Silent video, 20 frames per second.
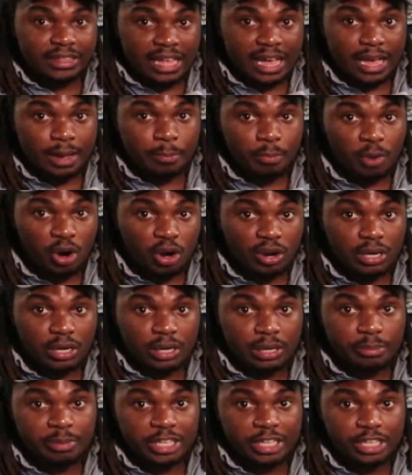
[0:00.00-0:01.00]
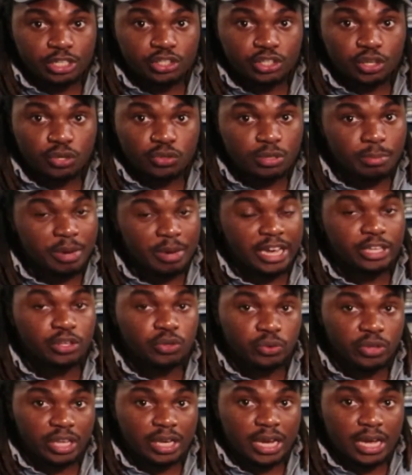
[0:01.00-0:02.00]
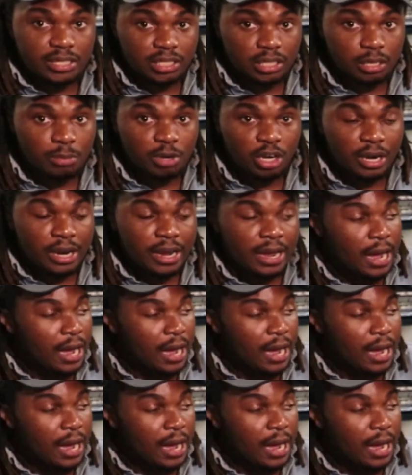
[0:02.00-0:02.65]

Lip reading: part be chosen by you, the customer.